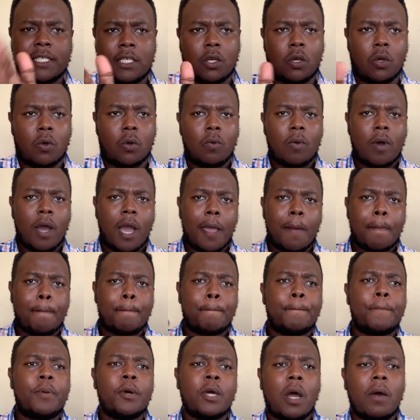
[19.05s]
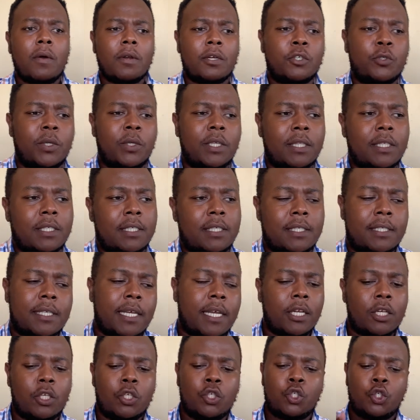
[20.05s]
ago, I put out a tweet that
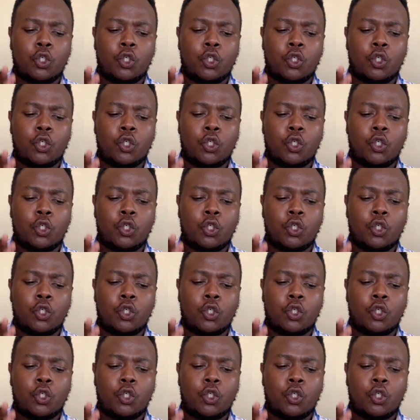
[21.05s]
said,